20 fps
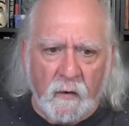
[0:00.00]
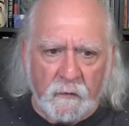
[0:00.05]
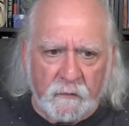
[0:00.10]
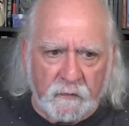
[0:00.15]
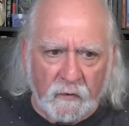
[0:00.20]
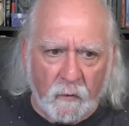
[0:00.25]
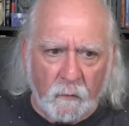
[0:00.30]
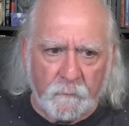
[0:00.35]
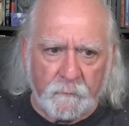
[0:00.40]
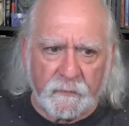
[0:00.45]

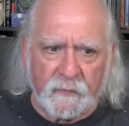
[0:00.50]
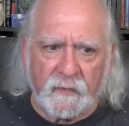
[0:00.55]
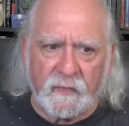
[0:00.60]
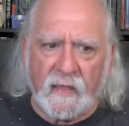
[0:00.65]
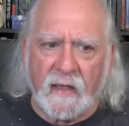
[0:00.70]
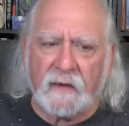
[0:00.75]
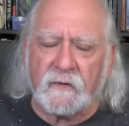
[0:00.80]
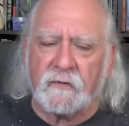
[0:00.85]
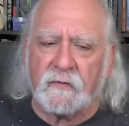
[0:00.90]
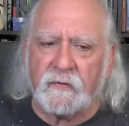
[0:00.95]
So
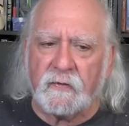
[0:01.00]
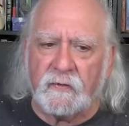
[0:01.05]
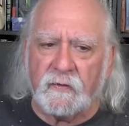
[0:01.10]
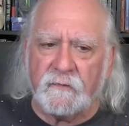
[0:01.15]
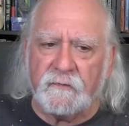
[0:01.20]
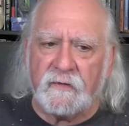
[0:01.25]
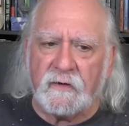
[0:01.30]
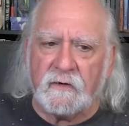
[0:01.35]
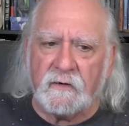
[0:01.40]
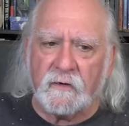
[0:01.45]
that's the
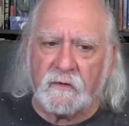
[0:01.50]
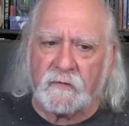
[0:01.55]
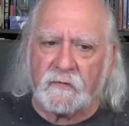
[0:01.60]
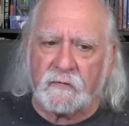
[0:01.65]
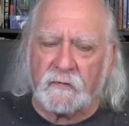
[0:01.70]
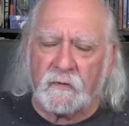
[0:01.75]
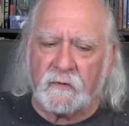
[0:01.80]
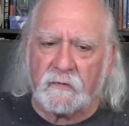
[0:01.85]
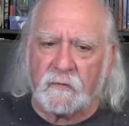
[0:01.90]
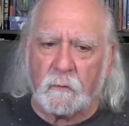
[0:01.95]

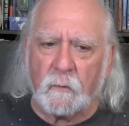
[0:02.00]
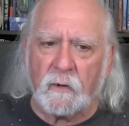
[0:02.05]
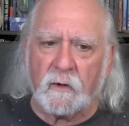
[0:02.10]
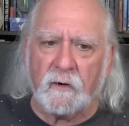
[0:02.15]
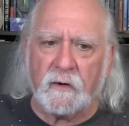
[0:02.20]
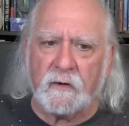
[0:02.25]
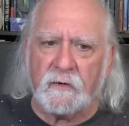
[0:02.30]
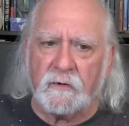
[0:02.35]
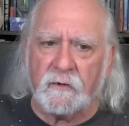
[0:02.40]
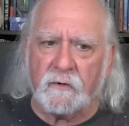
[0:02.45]
Venus
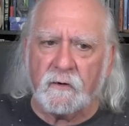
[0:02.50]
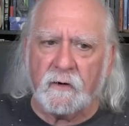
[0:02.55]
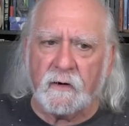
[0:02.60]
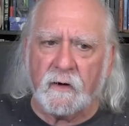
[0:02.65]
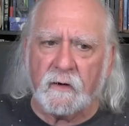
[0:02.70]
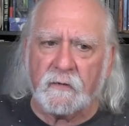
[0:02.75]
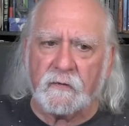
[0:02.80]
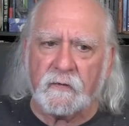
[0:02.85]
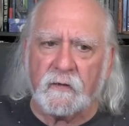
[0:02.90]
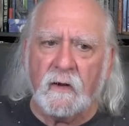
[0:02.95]
squaring
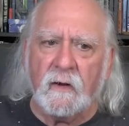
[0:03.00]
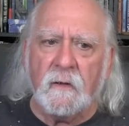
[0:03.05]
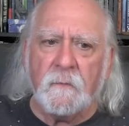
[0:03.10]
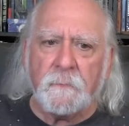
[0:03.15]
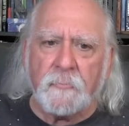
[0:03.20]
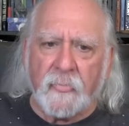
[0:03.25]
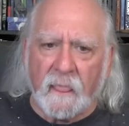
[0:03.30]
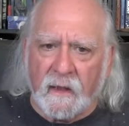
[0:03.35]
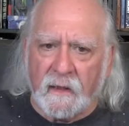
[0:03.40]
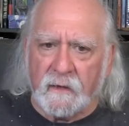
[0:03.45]
Uranus.
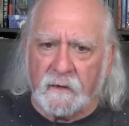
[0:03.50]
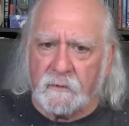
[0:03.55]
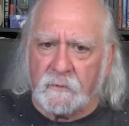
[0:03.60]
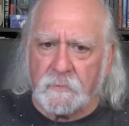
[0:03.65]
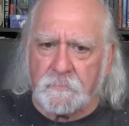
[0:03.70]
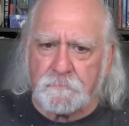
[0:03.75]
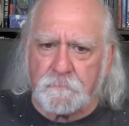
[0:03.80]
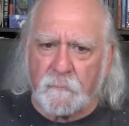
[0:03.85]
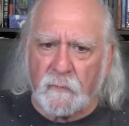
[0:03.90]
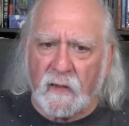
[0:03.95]

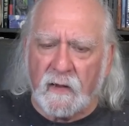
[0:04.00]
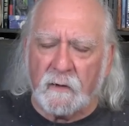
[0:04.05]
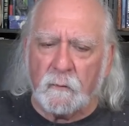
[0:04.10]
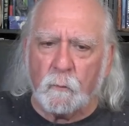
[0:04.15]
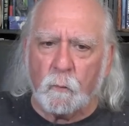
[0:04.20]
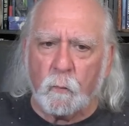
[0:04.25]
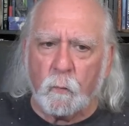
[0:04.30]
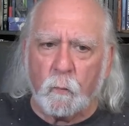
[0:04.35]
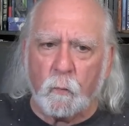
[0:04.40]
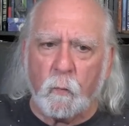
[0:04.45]
And
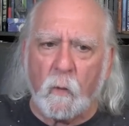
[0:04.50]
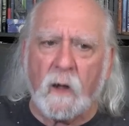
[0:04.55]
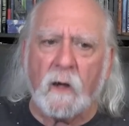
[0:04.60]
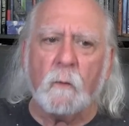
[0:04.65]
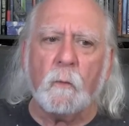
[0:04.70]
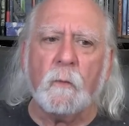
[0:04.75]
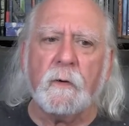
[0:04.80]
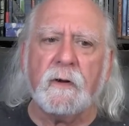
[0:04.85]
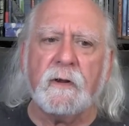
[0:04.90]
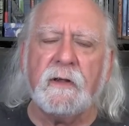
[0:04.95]
and
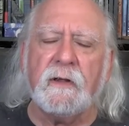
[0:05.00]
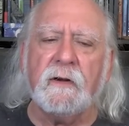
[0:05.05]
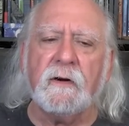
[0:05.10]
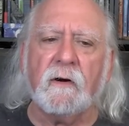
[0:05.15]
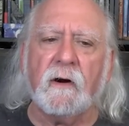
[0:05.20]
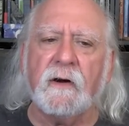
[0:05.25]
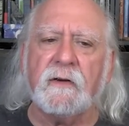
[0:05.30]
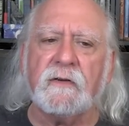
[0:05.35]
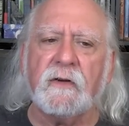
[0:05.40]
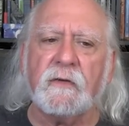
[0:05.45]
while we're
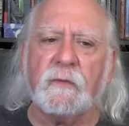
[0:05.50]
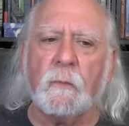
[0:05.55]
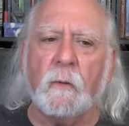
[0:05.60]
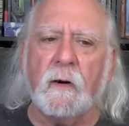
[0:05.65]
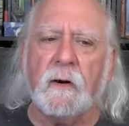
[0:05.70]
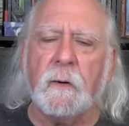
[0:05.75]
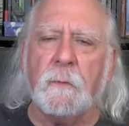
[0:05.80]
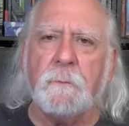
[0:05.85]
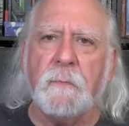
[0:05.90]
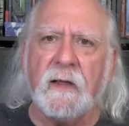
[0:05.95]
here, I just
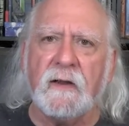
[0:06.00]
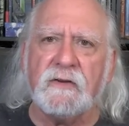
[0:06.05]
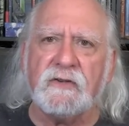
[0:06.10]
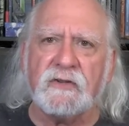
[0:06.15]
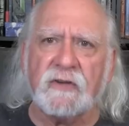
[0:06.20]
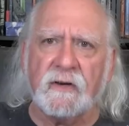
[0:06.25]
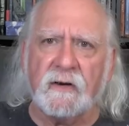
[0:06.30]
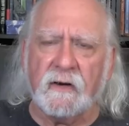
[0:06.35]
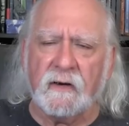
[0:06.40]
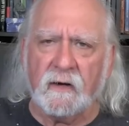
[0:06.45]
want to
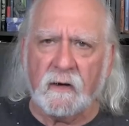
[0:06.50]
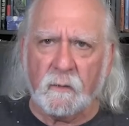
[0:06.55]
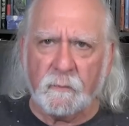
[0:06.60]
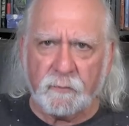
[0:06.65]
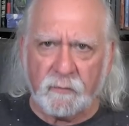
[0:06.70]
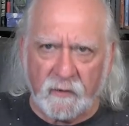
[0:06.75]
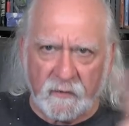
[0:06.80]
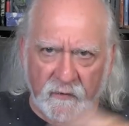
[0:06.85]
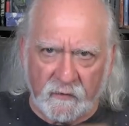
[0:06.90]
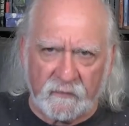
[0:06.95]
mention, and I'll
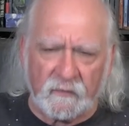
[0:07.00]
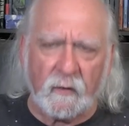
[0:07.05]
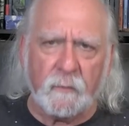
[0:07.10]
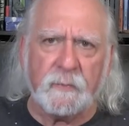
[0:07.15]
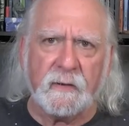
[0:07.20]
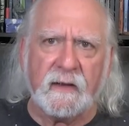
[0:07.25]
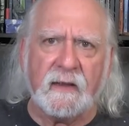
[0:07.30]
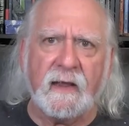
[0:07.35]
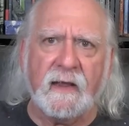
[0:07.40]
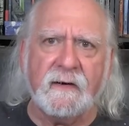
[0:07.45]
bring this
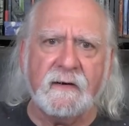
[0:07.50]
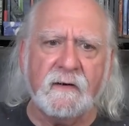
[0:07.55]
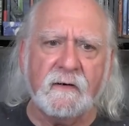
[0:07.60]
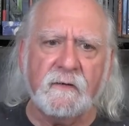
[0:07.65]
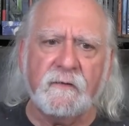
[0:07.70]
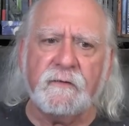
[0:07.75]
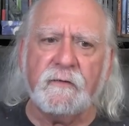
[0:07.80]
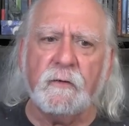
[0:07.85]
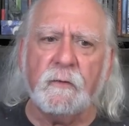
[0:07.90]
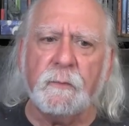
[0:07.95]
up again in
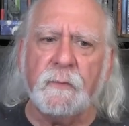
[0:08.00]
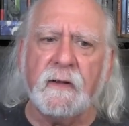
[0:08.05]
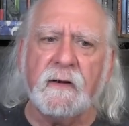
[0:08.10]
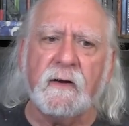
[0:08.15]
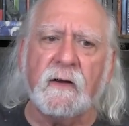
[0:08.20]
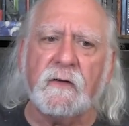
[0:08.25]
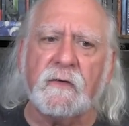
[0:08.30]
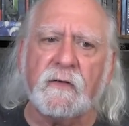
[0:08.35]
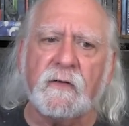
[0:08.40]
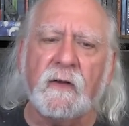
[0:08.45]
a few
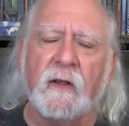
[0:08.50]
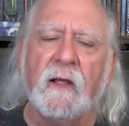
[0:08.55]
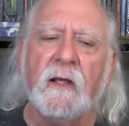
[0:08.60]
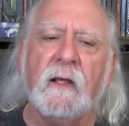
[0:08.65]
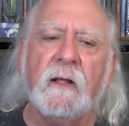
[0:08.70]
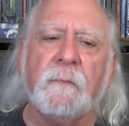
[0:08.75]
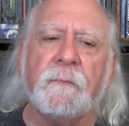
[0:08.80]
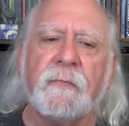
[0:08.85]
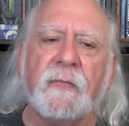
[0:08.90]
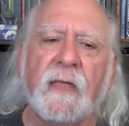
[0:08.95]
minutes,
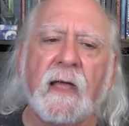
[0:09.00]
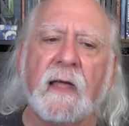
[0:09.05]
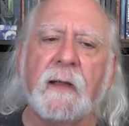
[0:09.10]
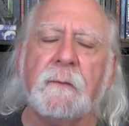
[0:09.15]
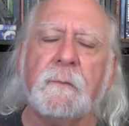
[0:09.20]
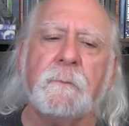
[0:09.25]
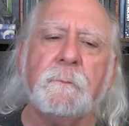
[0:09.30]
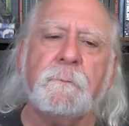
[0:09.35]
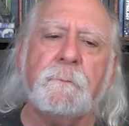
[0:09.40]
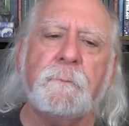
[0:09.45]

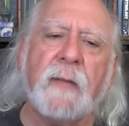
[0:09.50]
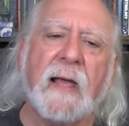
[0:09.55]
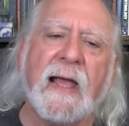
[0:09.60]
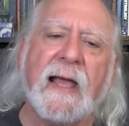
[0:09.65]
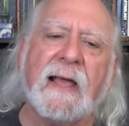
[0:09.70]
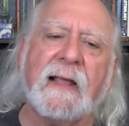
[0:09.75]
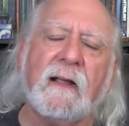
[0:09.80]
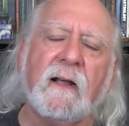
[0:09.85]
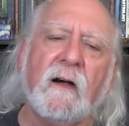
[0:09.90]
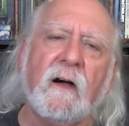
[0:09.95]
that
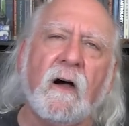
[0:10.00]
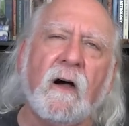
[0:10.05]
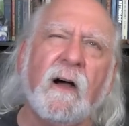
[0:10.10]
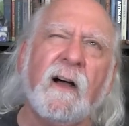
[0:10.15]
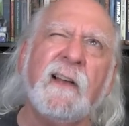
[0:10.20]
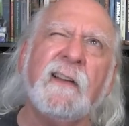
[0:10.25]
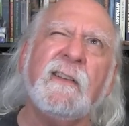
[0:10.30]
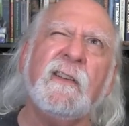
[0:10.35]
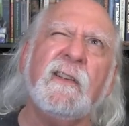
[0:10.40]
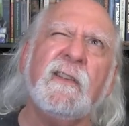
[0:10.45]
back
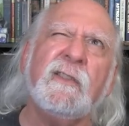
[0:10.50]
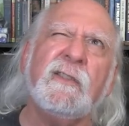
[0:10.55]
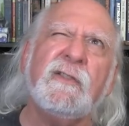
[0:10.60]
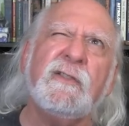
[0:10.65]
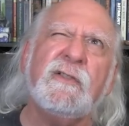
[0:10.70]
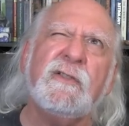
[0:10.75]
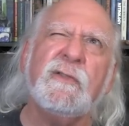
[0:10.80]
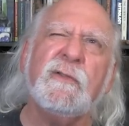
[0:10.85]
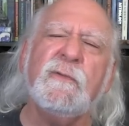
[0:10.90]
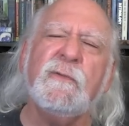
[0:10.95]
on
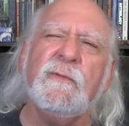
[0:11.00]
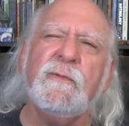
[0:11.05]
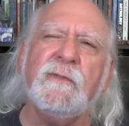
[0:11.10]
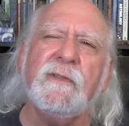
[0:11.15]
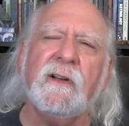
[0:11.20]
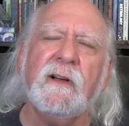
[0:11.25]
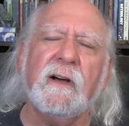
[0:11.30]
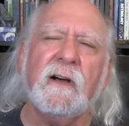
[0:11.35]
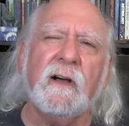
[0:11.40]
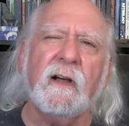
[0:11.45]

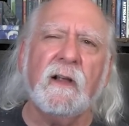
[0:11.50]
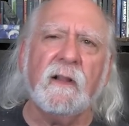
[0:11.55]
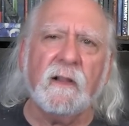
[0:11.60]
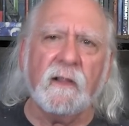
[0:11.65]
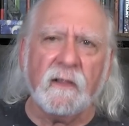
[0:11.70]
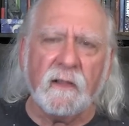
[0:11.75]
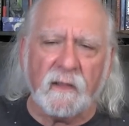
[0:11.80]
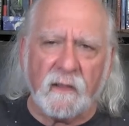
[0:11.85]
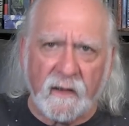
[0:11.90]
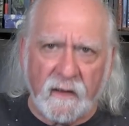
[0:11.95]
June
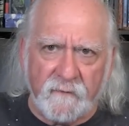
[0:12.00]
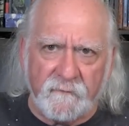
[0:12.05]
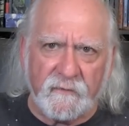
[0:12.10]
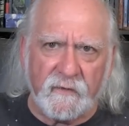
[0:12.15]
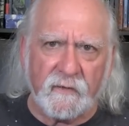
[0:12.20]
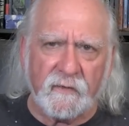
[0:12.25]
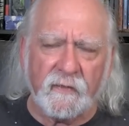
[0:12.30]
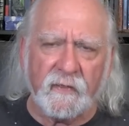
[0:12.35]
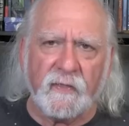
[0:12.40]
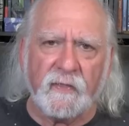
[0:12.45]

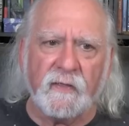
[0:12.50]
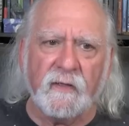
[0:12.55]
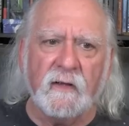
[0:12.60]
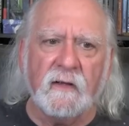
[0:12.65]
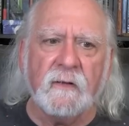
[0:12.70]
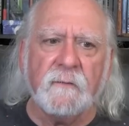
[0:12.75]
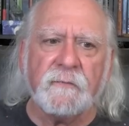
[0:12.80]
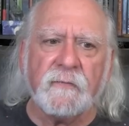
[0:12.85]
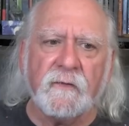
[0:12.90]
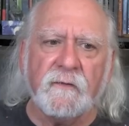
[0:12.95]
11th,
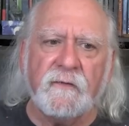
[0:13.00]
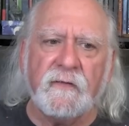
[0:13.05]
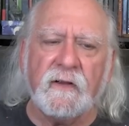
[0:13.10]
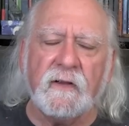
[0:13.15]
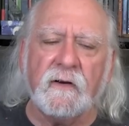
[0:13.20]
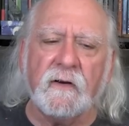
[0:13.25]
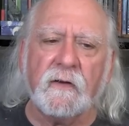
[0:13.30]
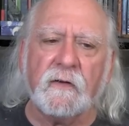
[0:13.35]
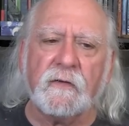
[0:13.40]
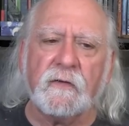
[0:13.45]

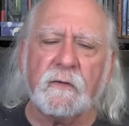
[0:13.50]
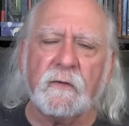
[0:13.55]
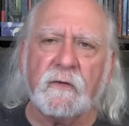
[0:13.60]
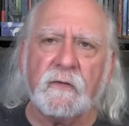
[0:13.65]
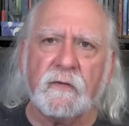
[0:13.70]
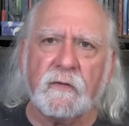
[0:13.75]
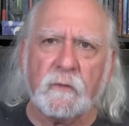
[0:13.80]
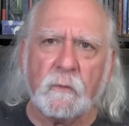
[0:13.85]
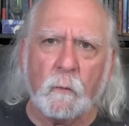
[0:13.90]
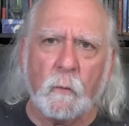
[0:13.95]
Venus
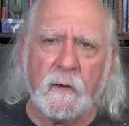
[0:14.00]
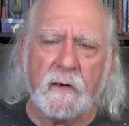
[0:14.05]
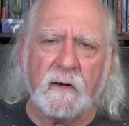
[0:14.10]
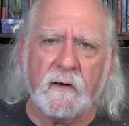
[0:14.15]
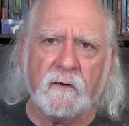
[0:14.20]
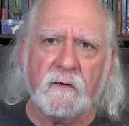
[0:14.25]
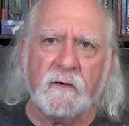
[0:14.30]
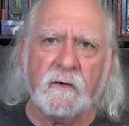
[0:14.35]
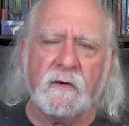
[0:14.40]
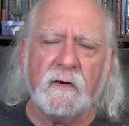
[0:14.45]

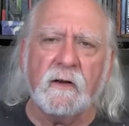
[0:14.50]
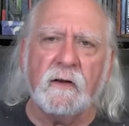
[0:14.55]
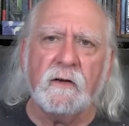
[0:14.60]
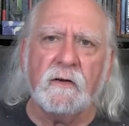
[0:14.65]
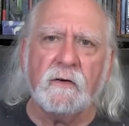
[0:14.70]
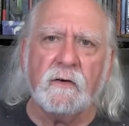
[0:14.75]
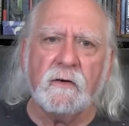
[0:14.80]
squared